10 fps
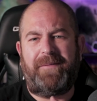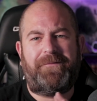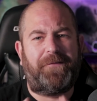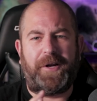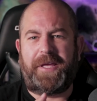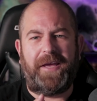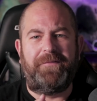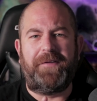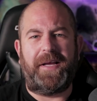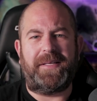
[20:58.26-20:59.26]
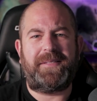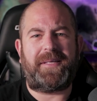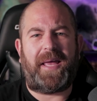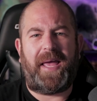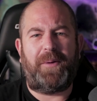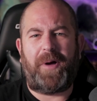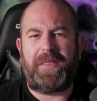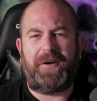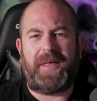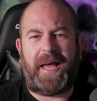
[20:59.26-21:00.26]
forgiveness, and
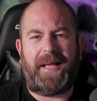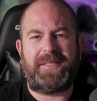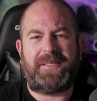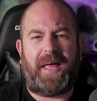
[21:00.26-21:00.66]
whether that's